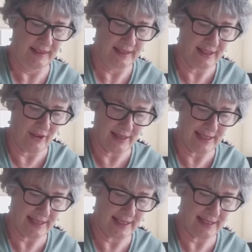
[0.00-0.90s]
Sorry, it
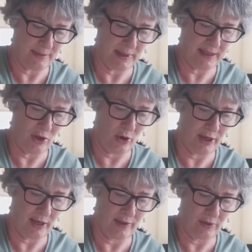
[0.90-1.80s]
sounds like someone's
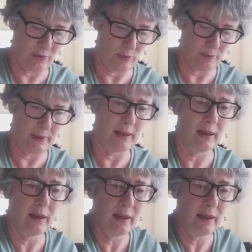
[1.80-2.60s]
knocking at the door, but